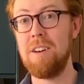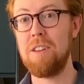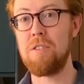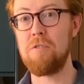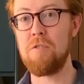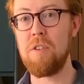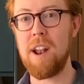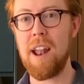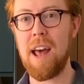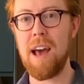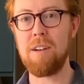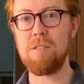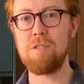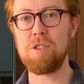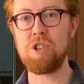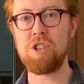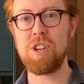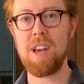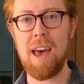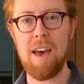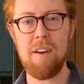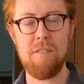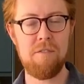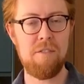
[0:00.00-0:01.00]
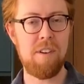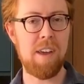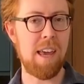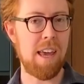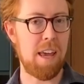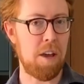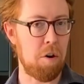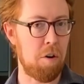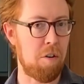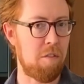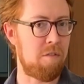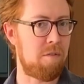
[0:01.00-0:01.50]
the renowned chef,
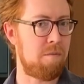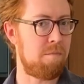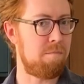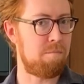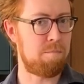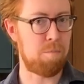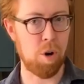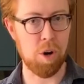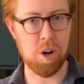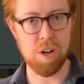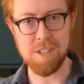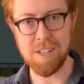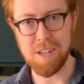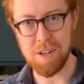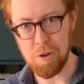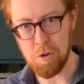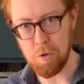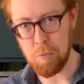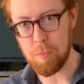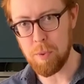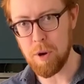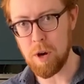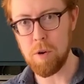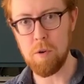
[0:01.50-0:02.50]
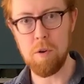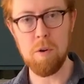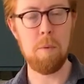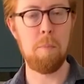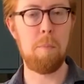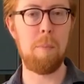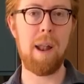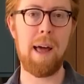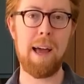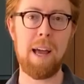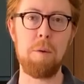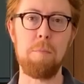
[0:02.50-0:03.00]
he of Bocca di Lupo,
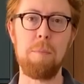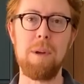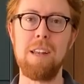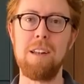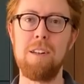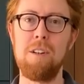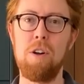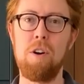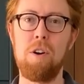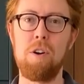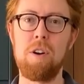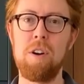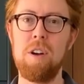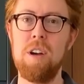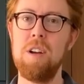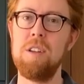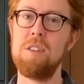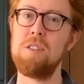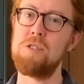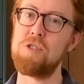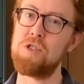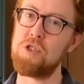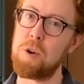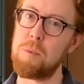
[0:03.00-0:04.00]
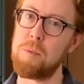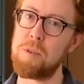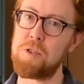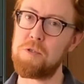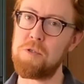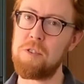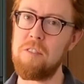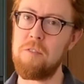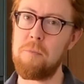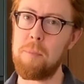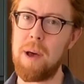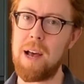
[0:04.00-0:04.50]
Plaquemine Lockdown, the
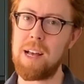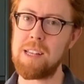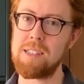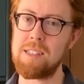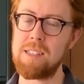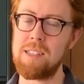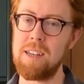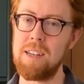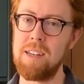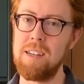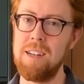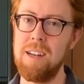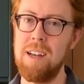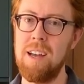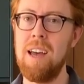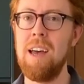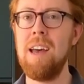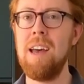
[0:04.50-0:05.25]
geometry of pasta.